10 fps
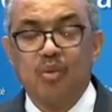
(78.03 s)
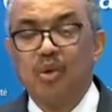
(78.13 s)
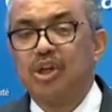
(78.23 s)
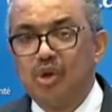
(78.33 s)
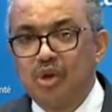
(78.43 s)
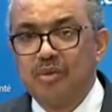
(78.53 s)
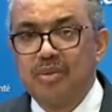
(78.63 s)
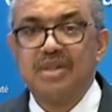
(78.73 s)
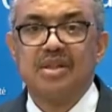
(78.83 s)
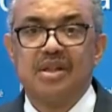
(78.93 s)
We're not
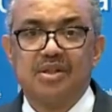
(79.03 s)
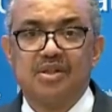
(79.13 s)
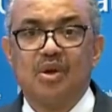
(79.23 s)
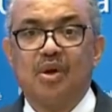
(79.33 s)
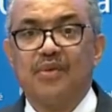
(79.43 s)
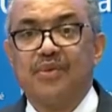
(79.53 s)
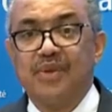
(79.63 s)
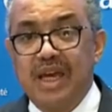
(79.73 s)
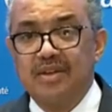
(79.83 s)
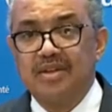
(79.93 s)
prisoners of
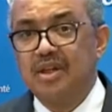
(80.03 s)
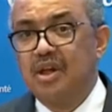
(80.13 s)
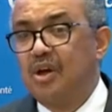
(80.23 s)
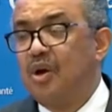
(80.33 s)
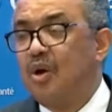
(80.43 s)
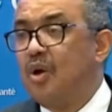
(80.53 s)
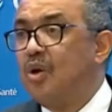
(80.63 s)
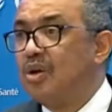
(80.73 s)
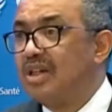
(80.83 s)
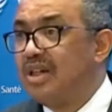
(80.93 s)
fate
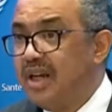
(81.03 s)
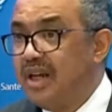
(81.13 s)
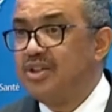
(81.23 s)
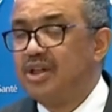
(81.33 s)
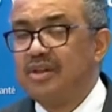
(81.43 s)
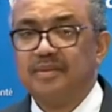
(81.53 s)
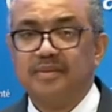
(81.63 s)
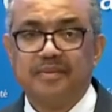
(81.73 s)
or nature.